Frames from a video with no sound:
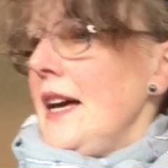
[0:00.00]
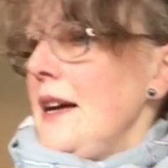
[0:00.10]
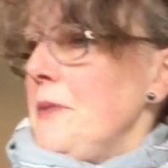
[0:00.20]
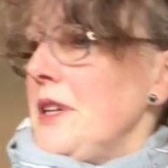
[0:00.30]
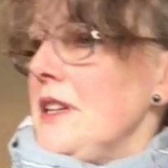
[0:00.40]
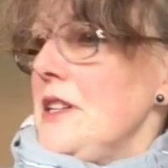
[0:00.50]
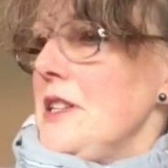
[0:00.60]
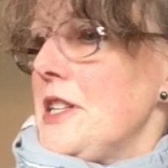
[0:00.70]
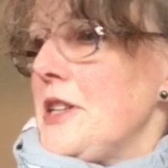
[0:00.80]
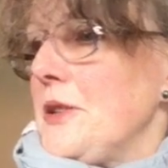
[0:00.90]
And we're
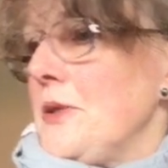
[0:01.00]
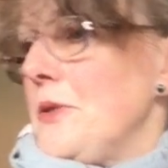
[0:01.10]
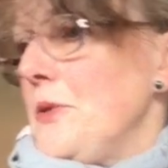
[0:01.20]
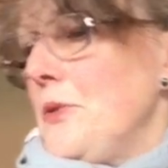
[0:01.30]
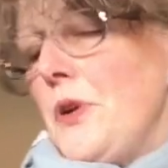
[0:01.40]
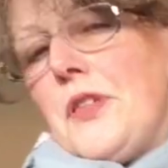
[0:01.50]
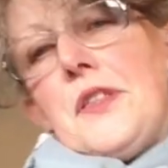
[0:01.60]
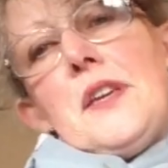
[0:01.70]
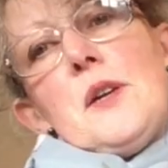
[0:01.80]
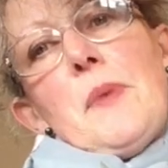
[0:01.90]
going to
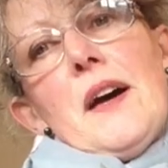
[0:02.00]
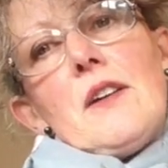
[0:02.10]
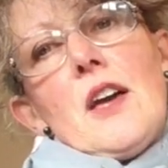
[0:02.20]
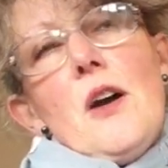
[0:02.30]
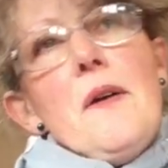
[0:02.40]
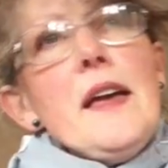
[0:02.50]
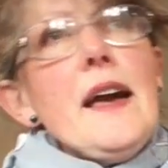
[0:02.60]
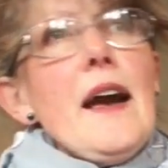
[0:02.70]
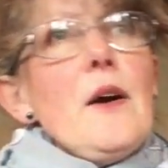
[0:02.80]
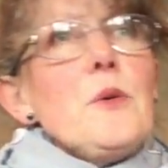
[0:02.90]
think about going
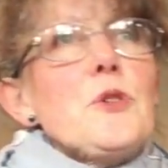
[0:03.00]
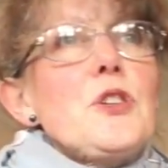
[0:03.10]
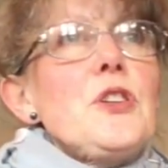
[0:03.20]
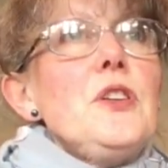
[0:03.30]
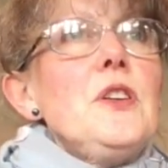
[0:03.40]
out,